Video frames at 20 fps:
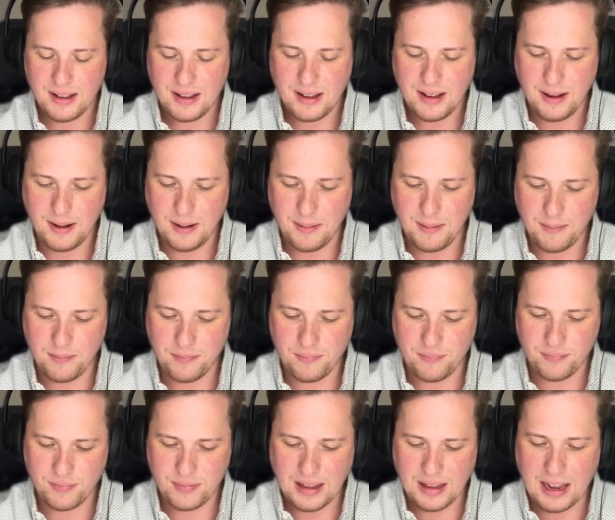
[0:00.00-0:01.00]

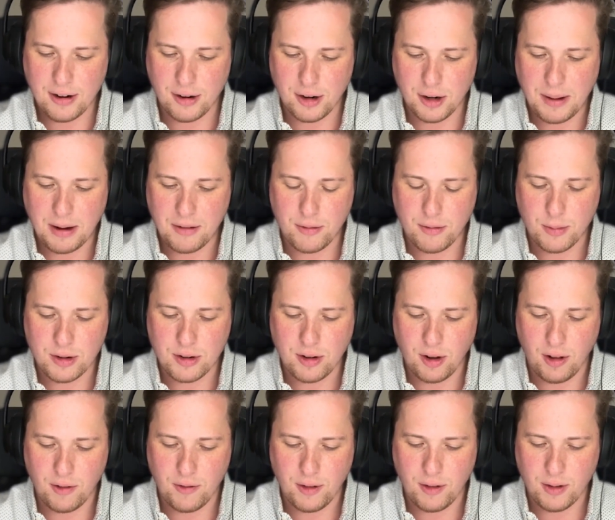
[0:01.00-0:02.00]
I'd heard about it from
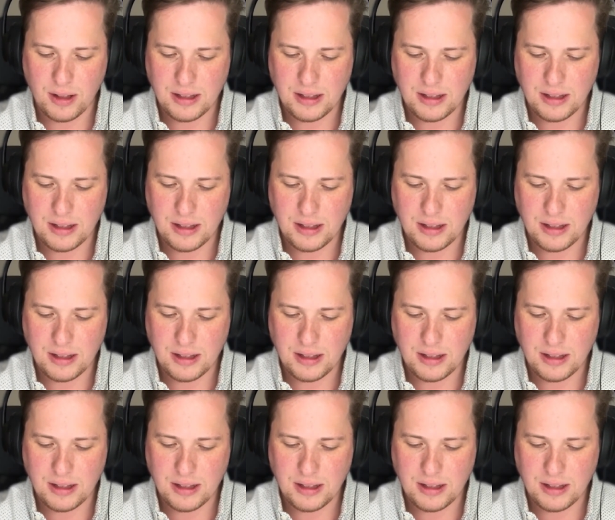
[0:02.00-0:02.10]
Rodolfo.